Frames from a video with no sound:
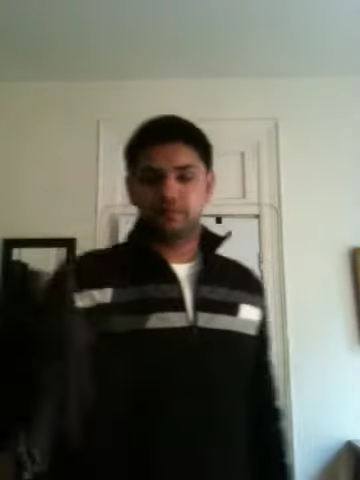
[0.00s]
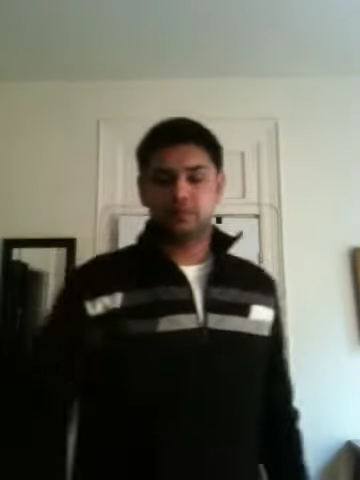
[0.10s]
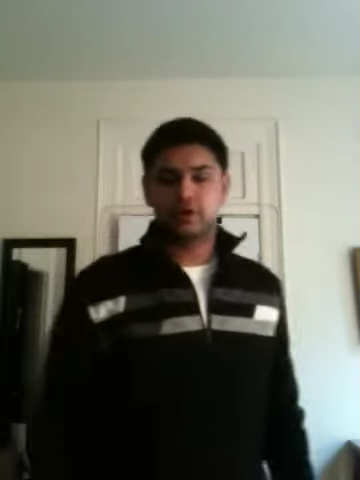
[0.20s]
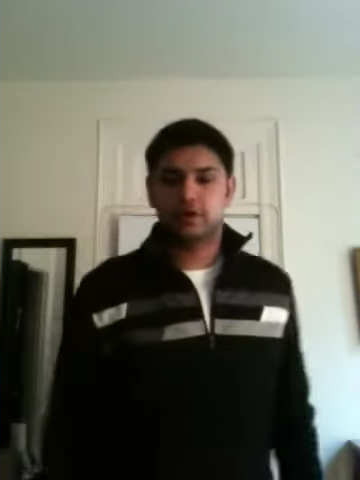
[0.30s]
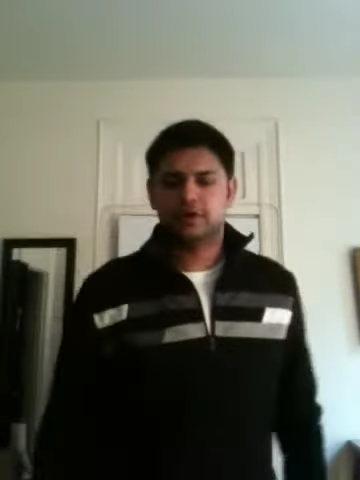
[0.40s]

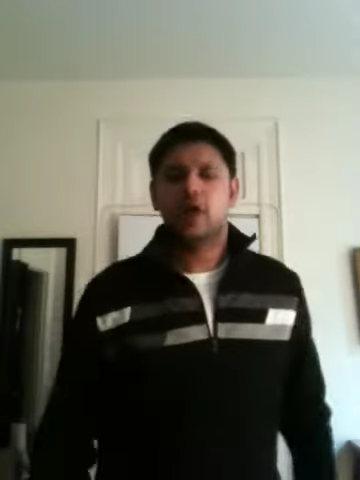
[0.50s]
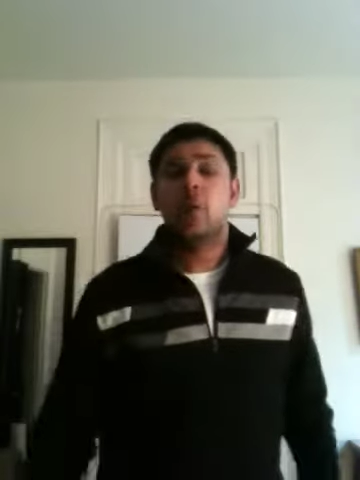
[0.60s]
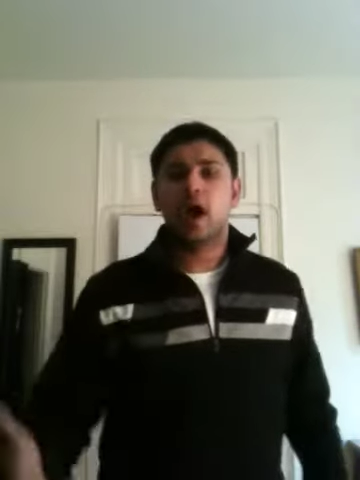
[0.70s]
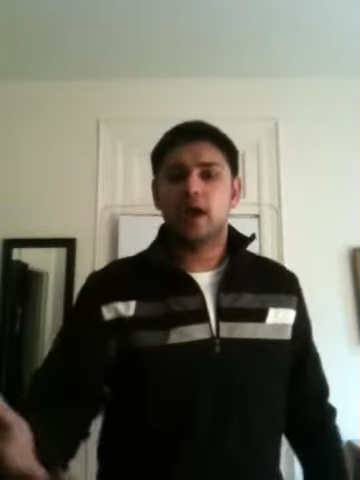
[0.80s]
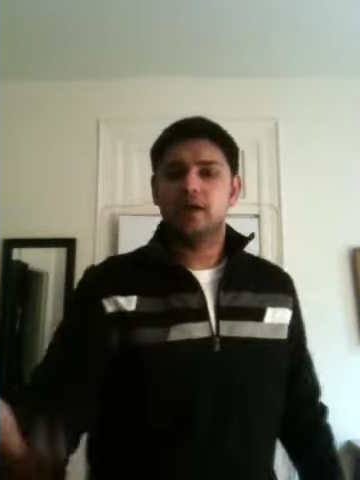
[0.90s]
where are you?
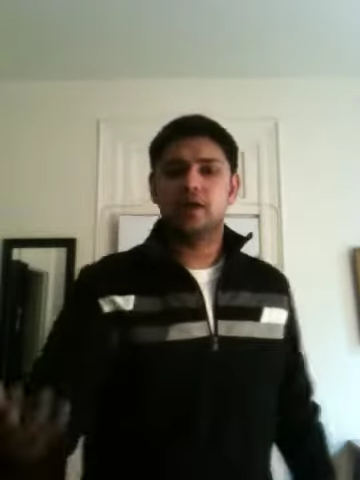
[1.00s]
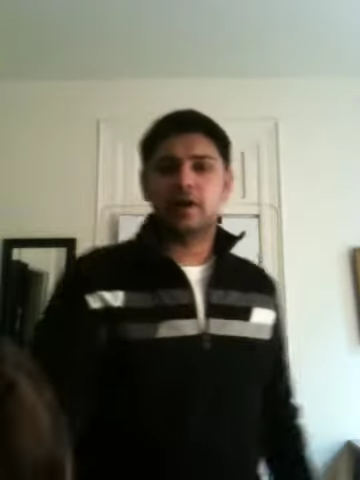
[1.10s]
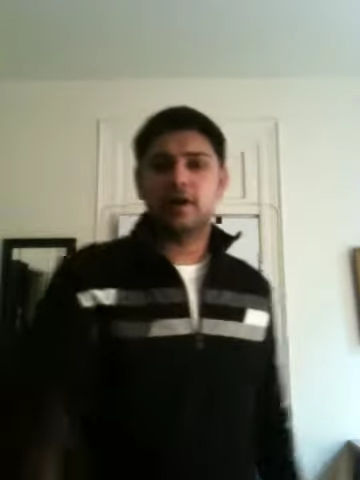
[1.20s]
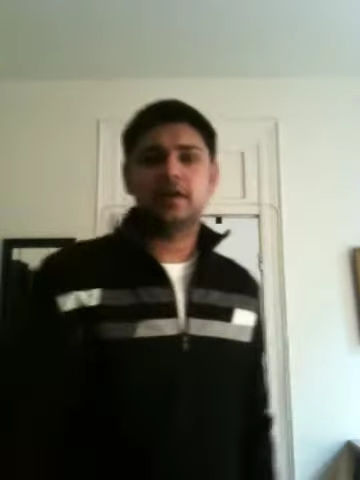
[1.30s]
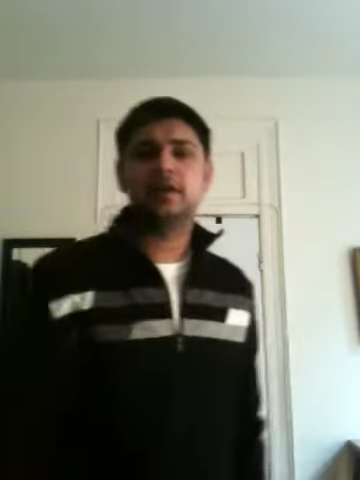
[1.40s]

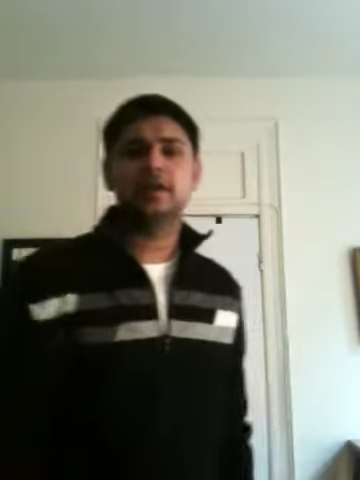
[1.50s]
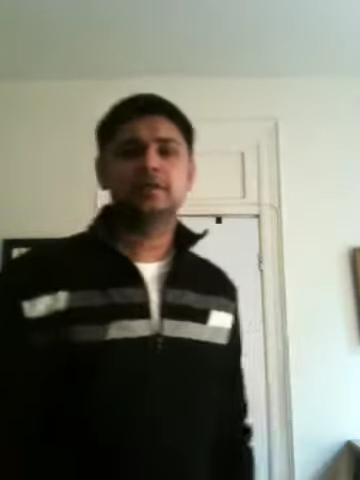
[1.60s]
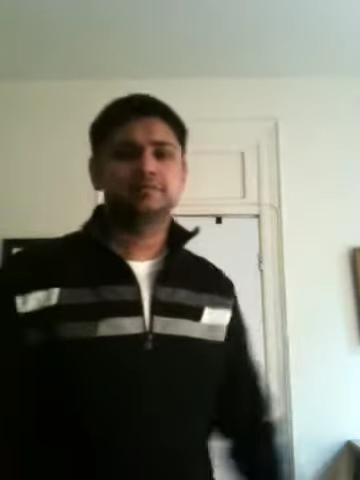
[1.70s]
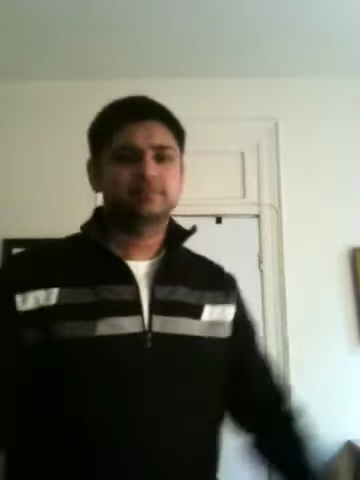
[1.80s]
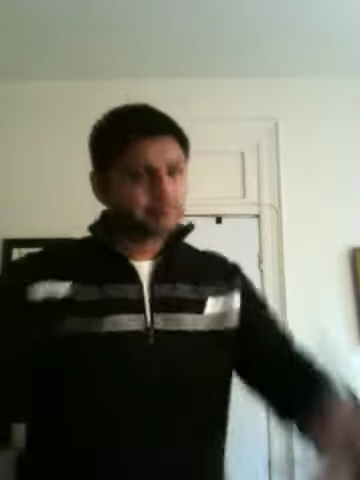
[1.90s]
Hawaii.
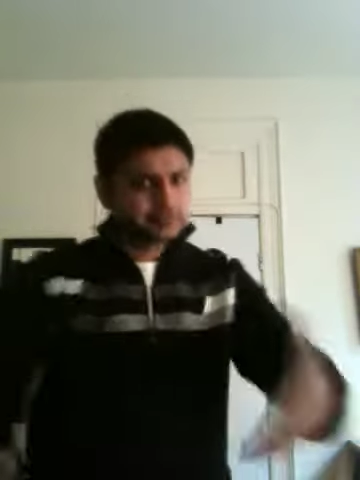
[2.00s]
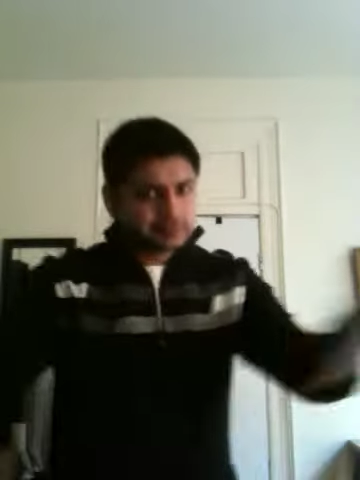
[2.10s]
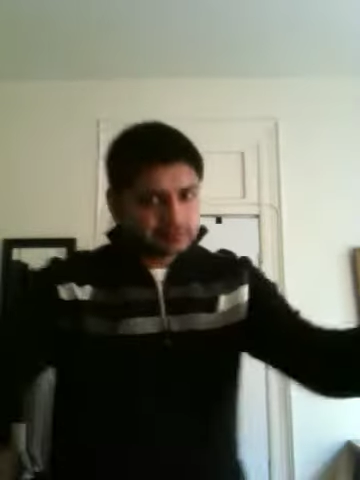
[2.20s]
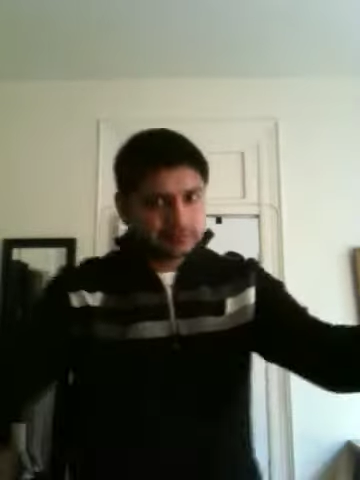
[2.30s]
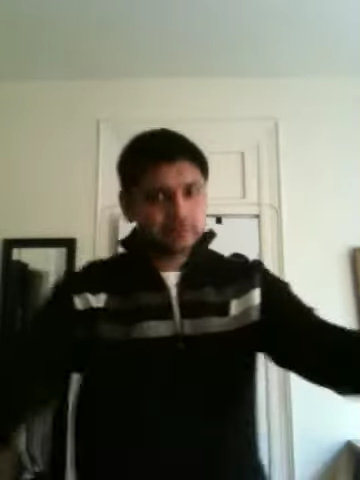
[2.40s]

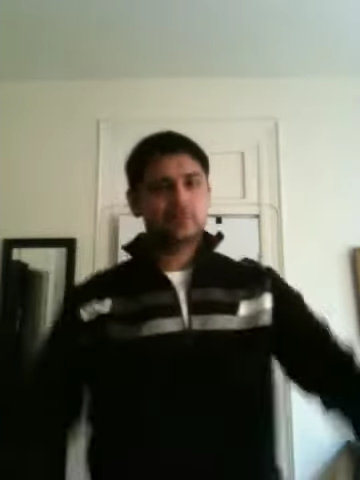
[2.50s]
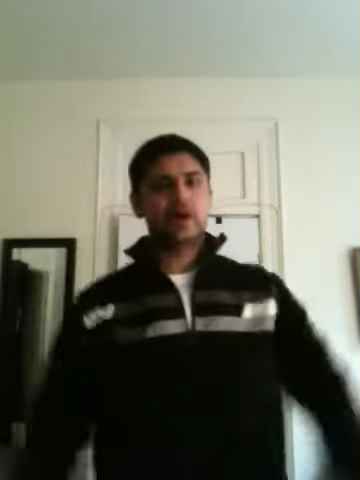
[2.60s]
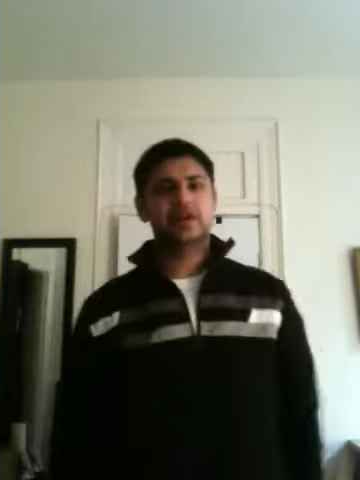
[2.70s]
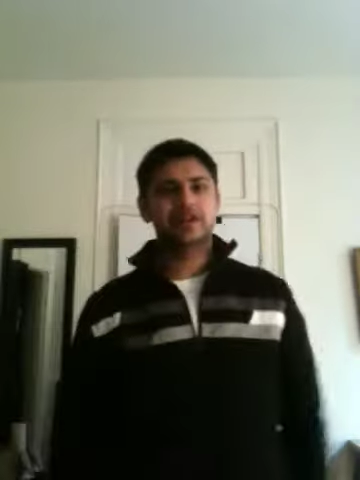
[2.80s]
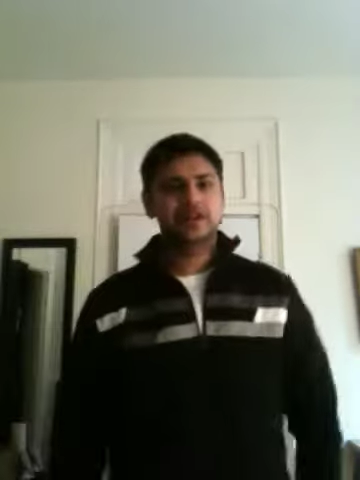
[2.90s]

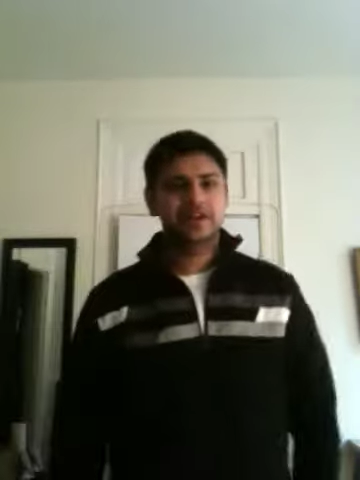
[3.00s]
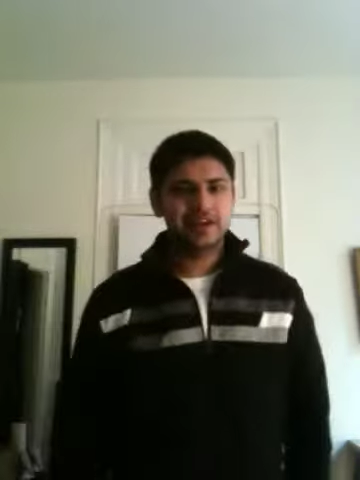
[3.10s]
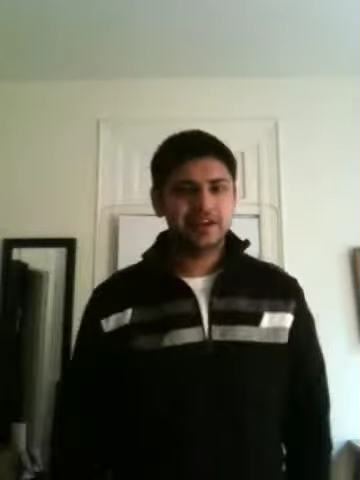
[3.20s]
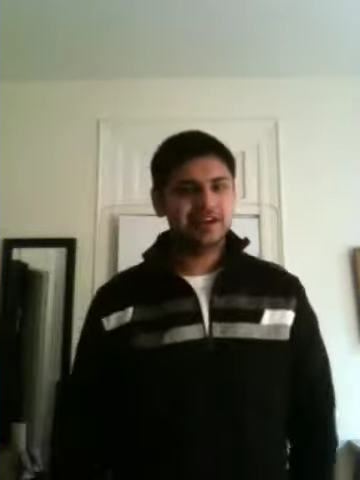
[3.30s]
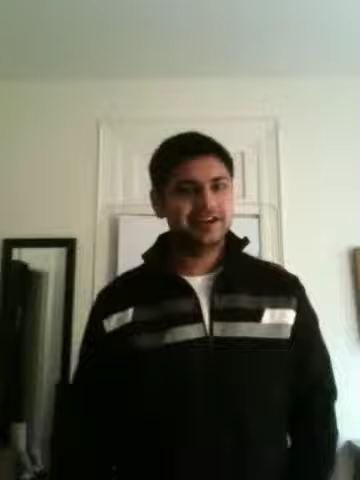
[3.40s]

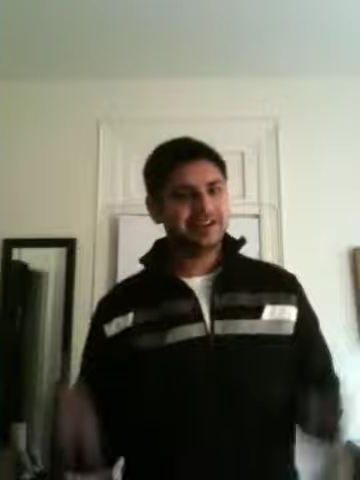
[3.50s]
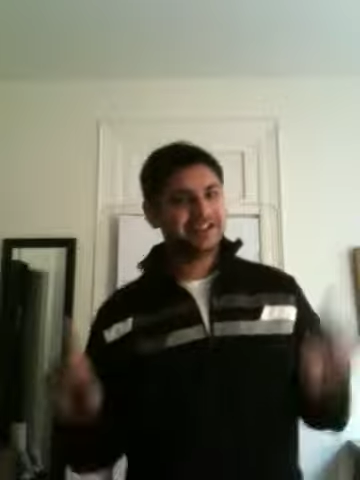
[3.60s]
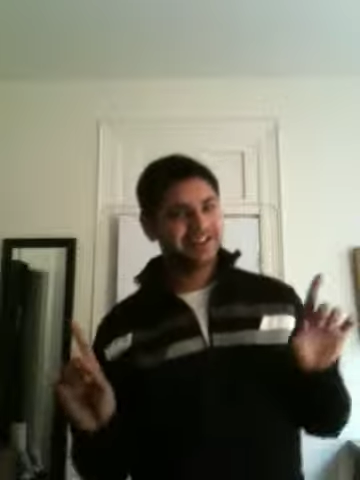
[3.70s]
Waikiki.